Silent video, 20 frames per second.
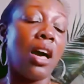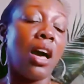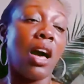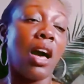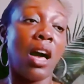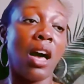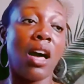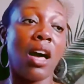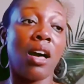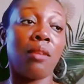
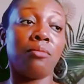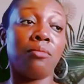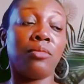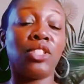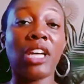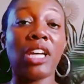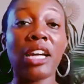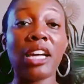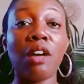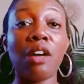um,
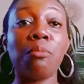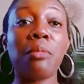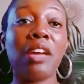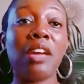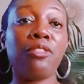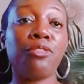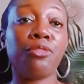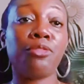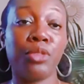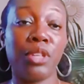check out my
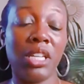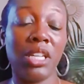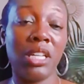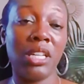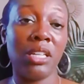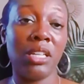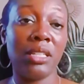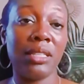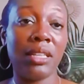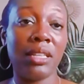
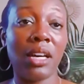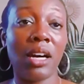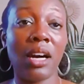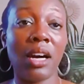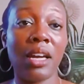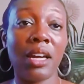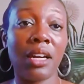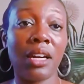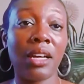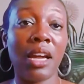free
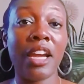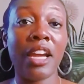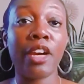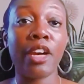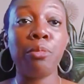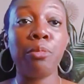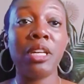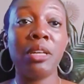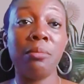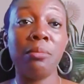
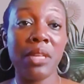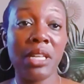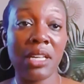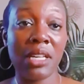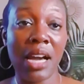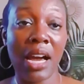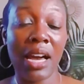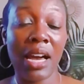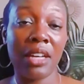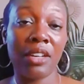Airbnb
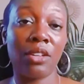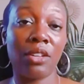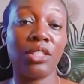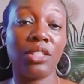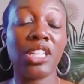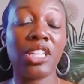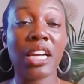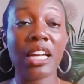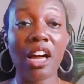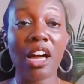guide or
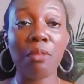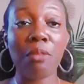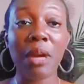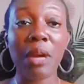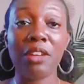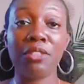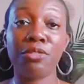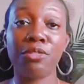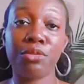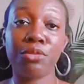check out my
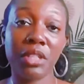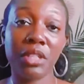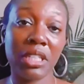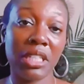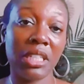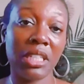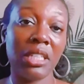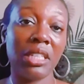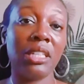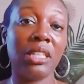
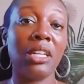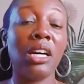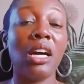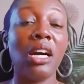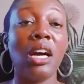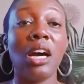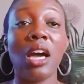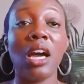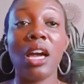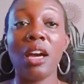free
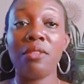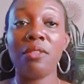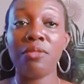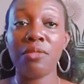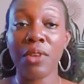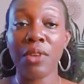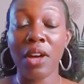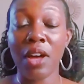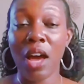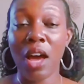
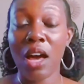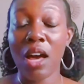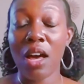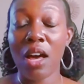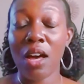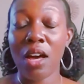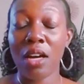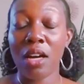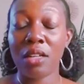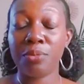
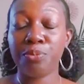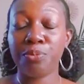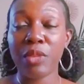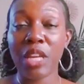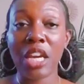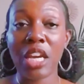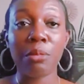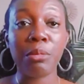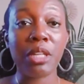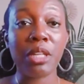uh,
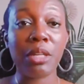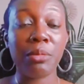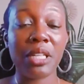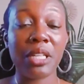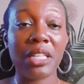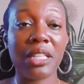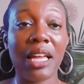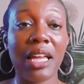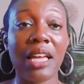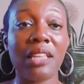Airbnb
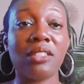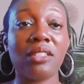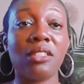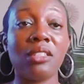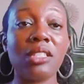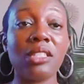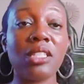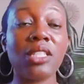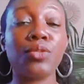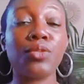class. So
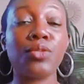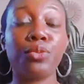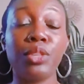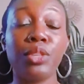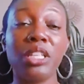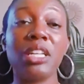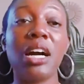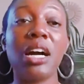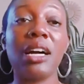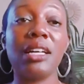this is free
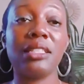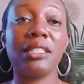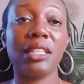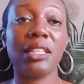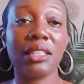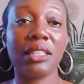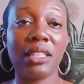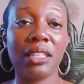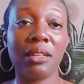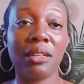
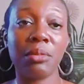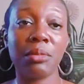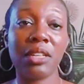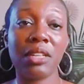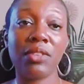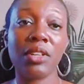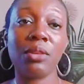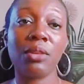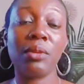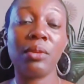content that I'm
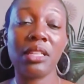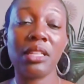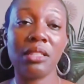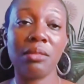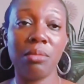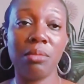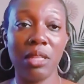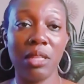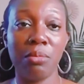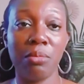giving away to
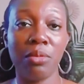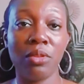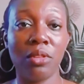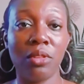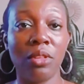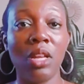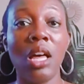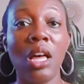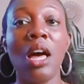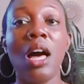
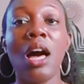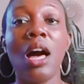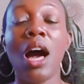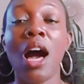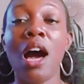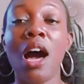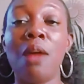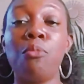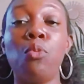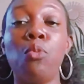people
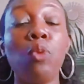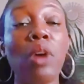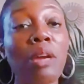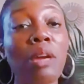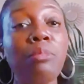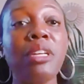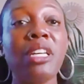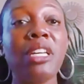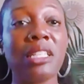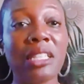um, one,
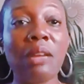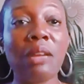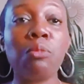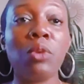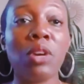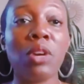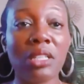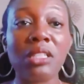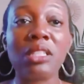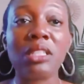because I
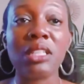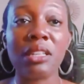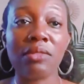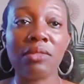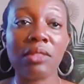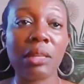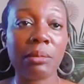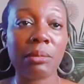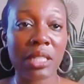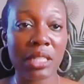want to give
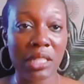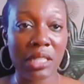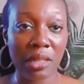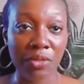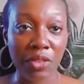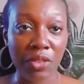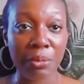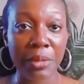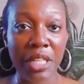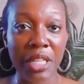them this
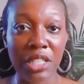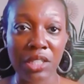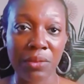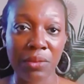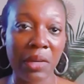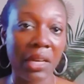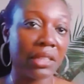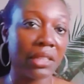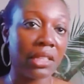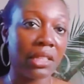information,
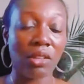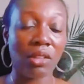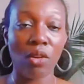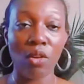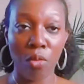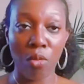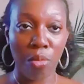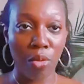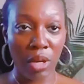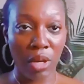right? That's the
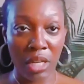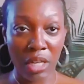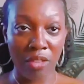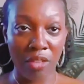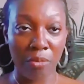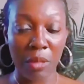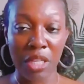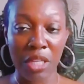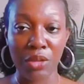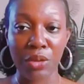whole point of
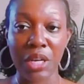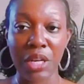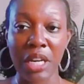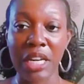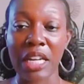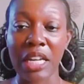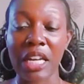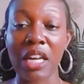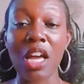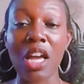me
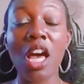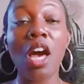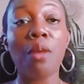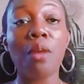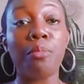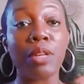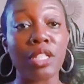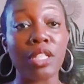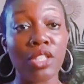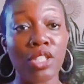creating it.
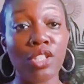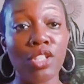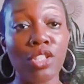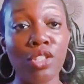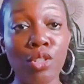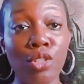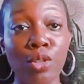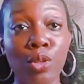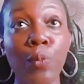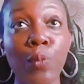But
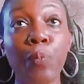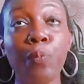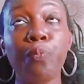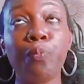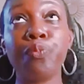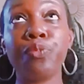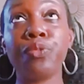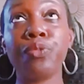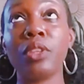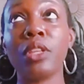two,
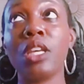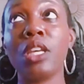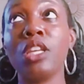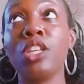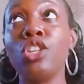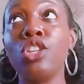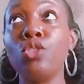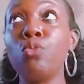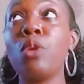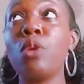
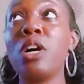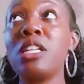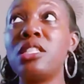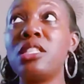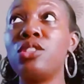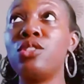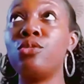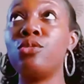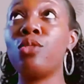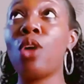you want
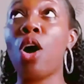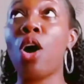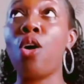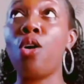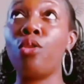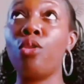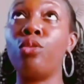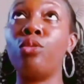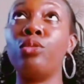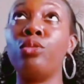to
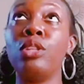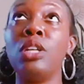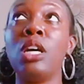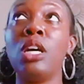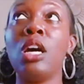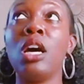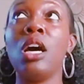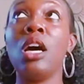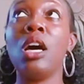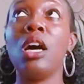own
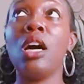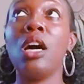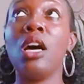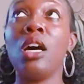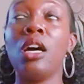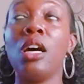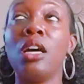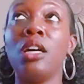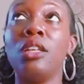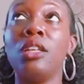
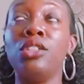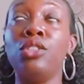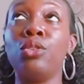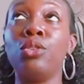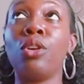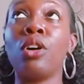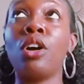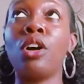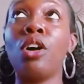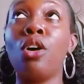
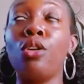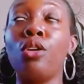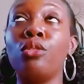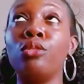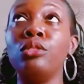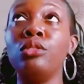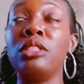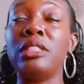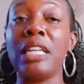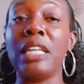your
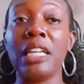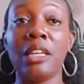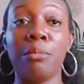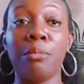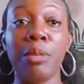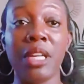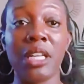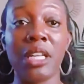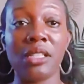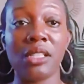own
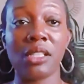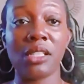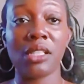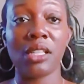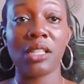database.